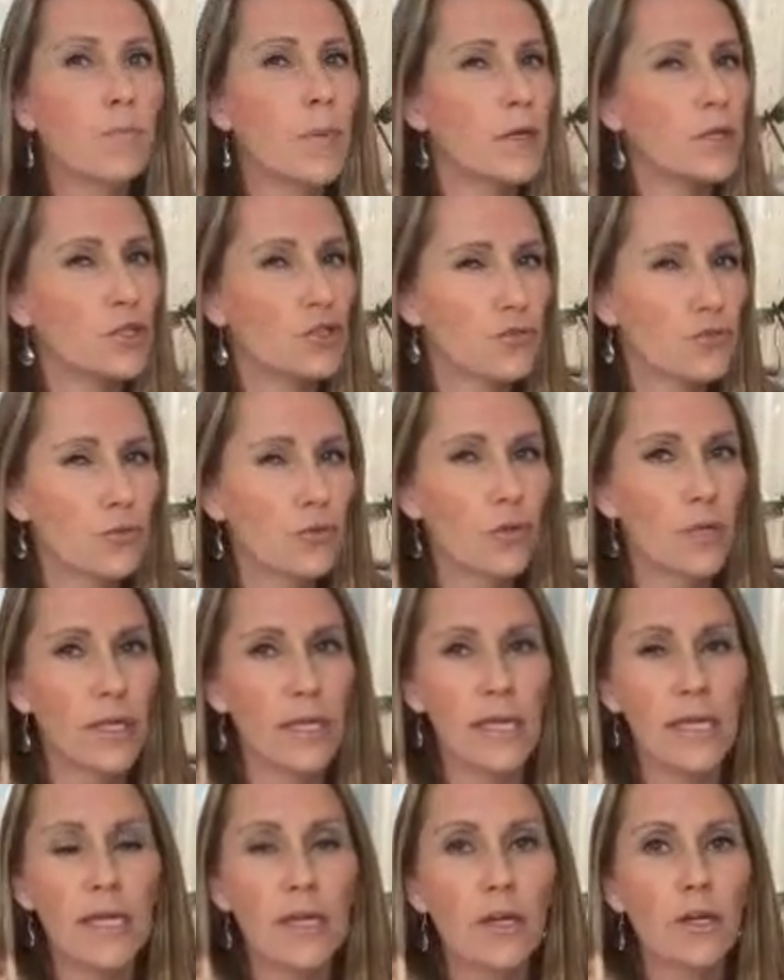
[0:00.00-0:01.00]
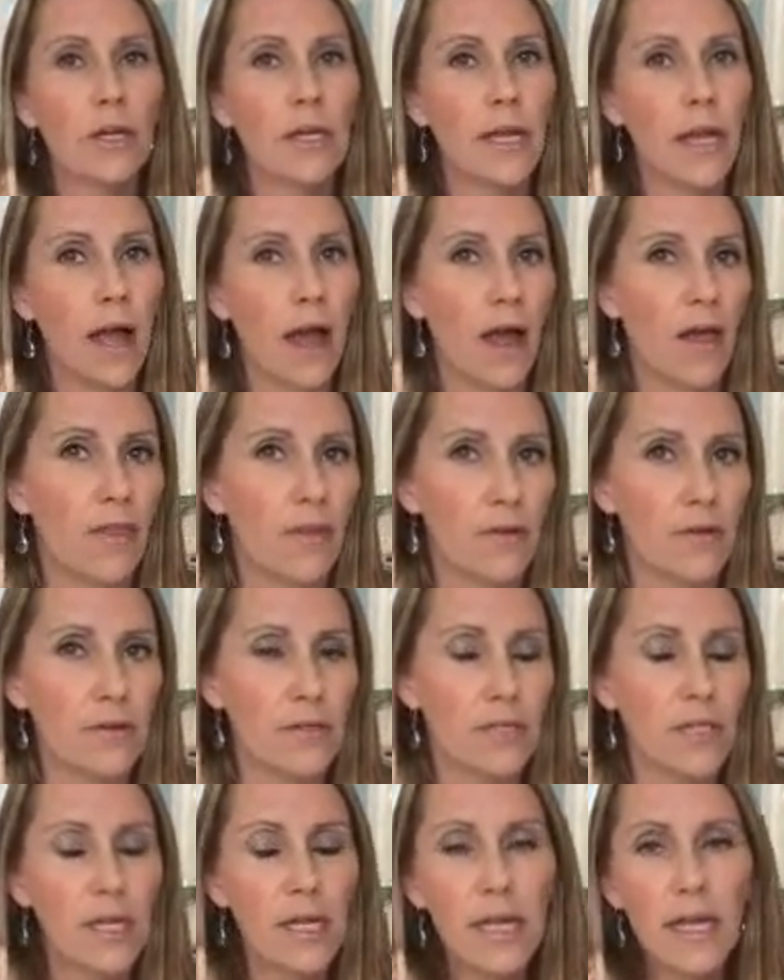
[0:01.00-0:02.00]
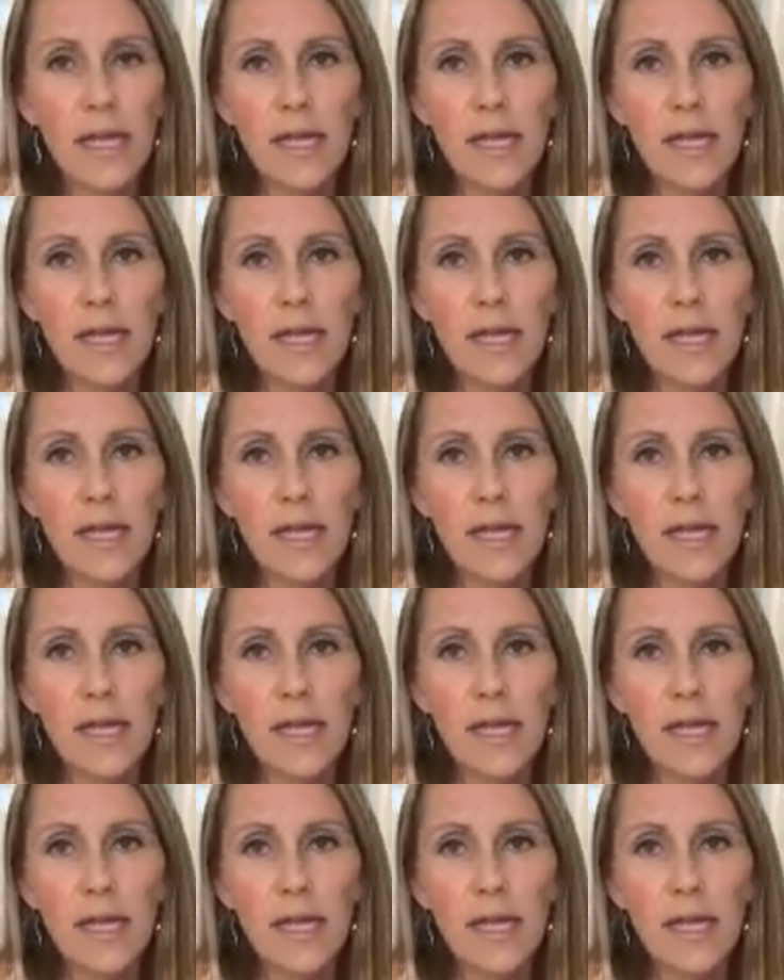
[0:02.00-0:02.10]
but truly hearing others.